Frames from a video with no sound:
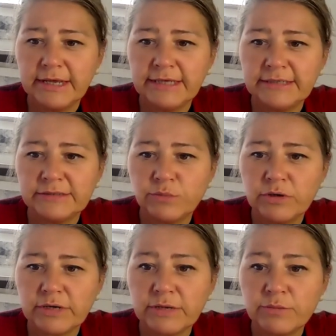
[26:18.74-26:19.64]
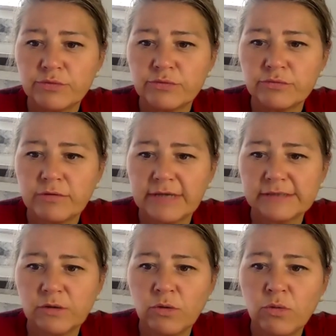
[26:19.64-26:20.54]
It is work in
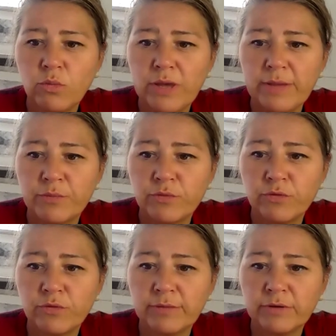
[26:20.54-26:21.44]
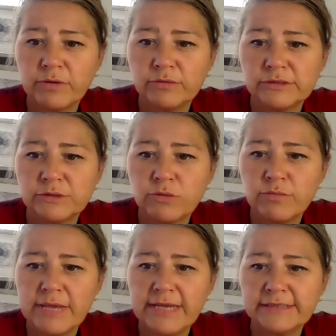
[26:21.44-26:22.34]
progress. All web program code is
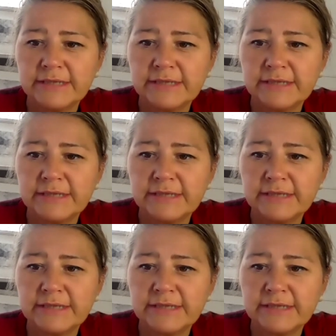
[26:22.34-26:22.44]
homemade,